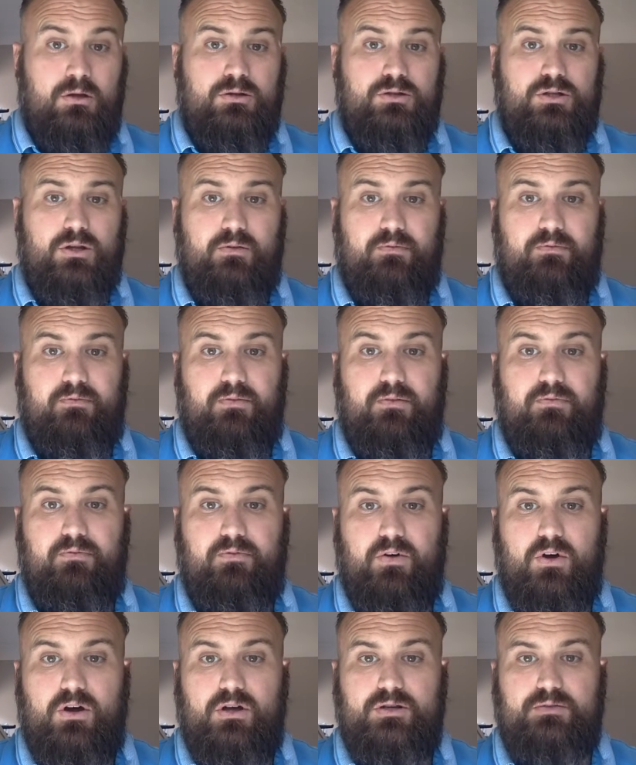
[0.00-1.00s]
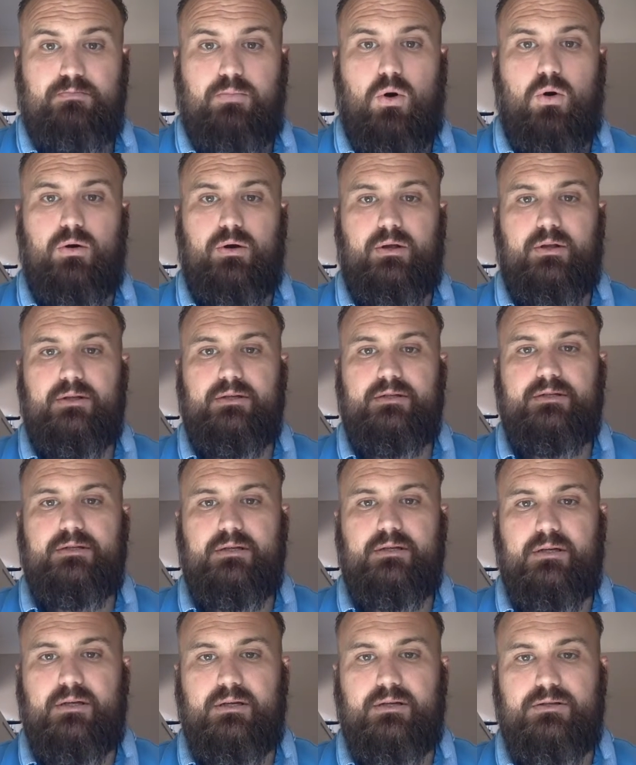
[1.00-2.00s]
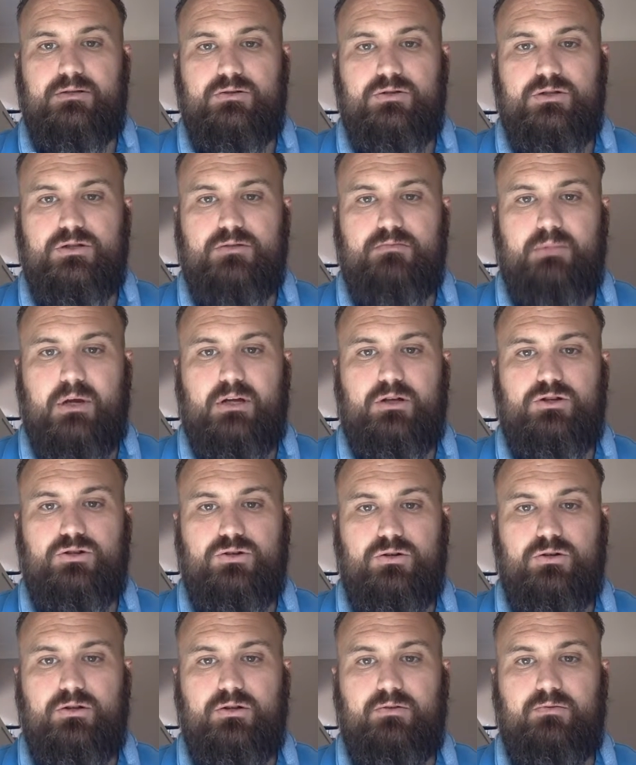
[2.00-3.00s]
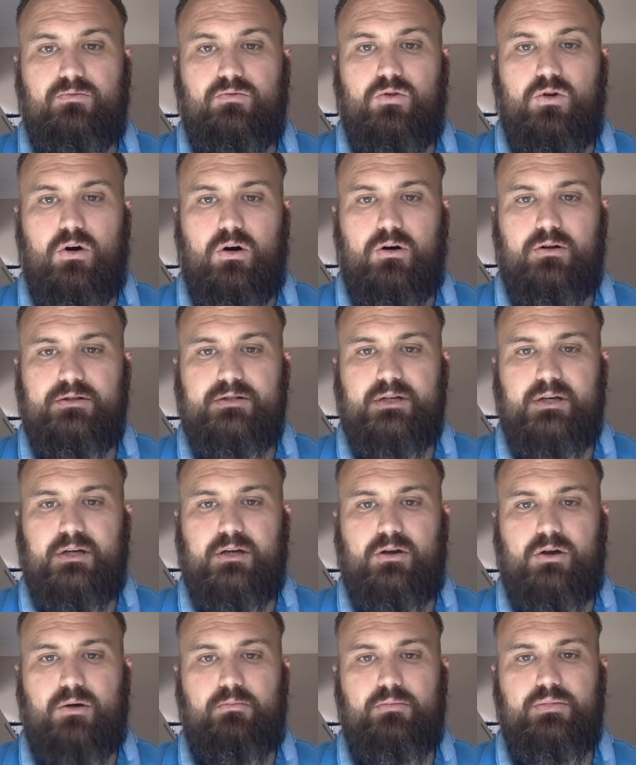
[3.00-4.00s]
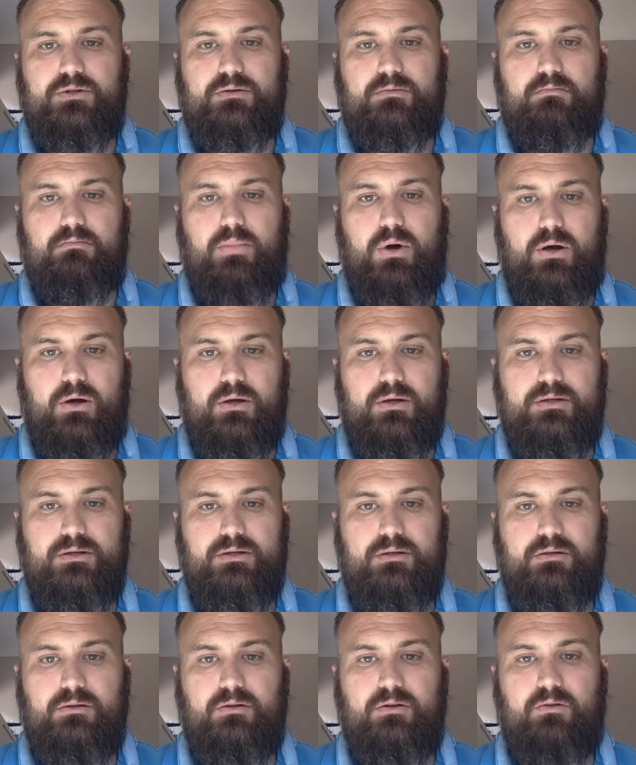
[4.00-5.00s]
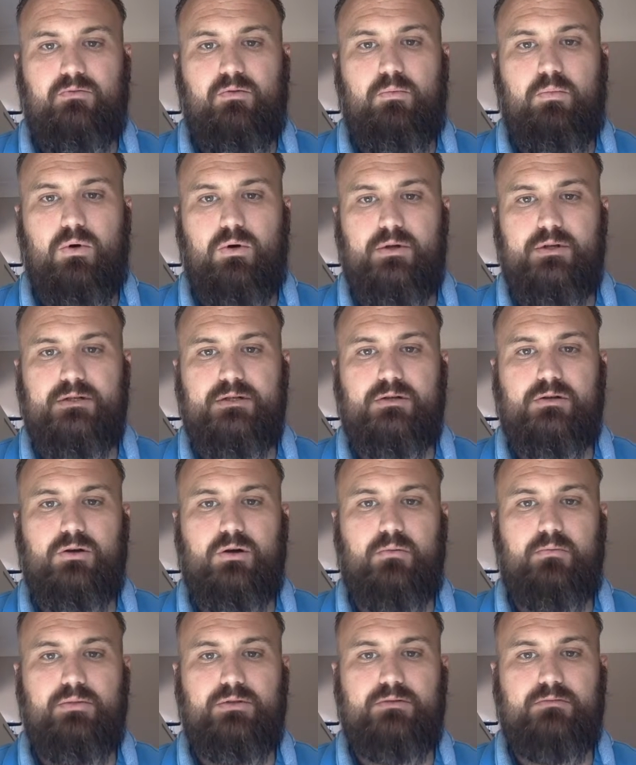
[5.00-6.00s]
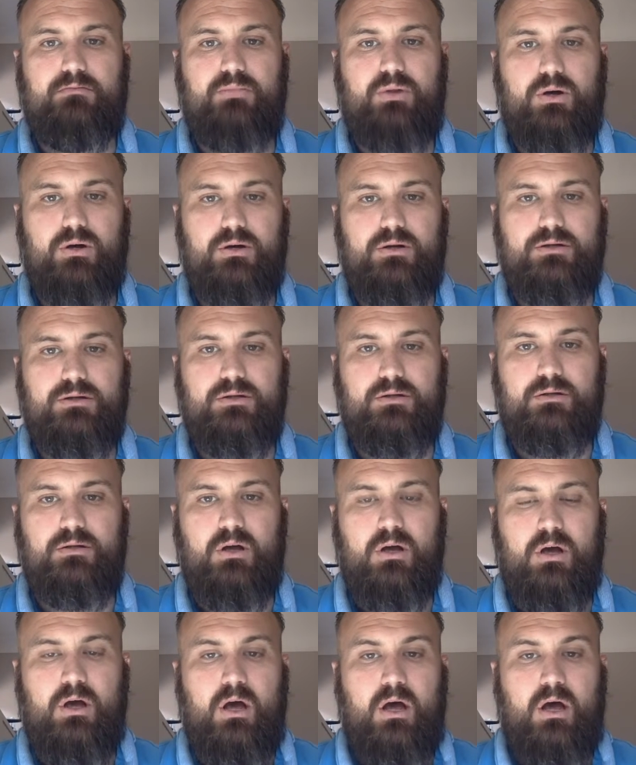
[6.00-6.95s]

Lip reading: So the first point is just to make sure you've got a competent person, you've appointed a competent person.